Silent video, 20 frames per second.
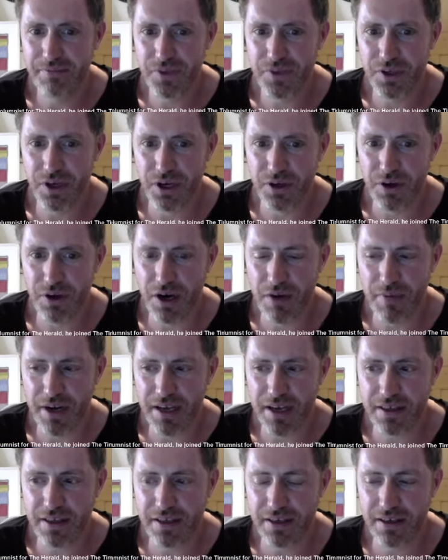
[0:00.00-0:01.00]

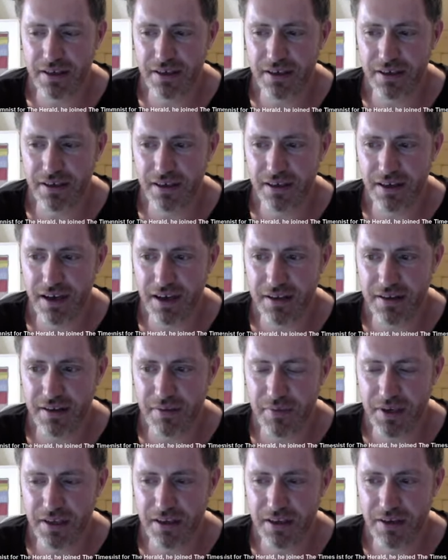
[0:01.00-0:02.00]
I think
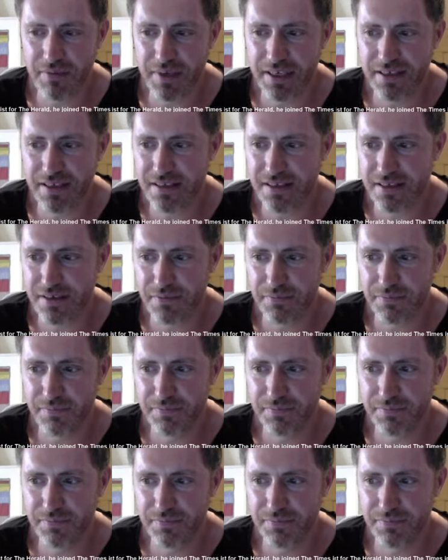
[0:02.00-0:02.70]
Cummings is